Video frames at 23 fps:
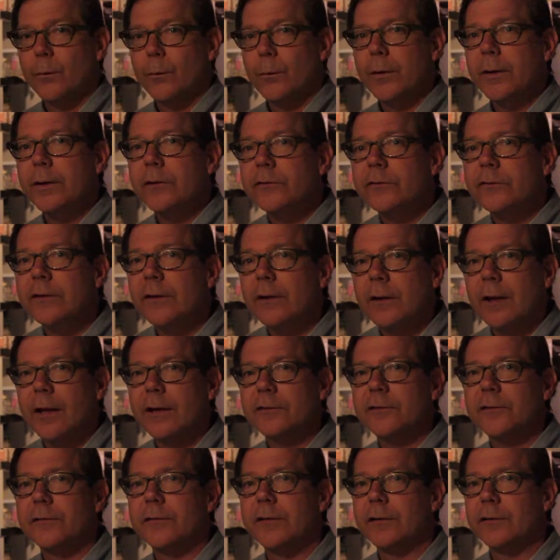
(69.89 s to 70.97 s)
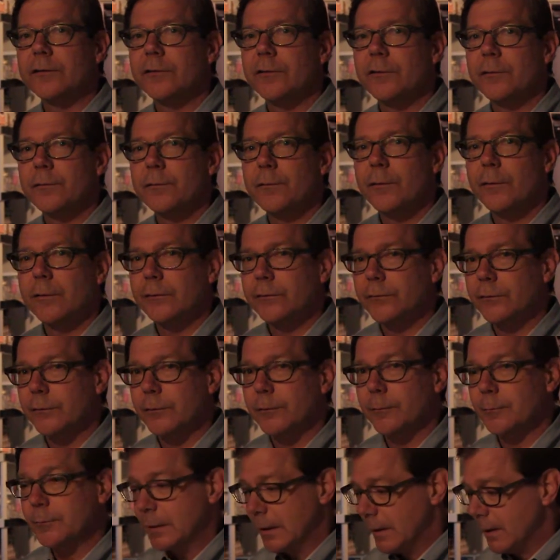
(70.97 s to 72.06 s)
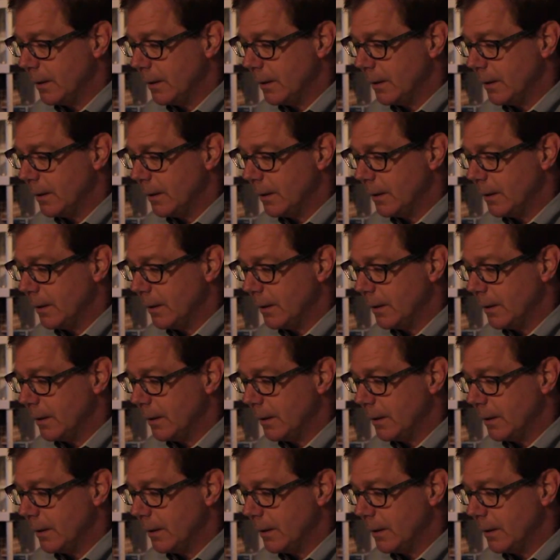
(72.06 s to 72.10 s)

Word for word: We can see lots of things in the furnace room.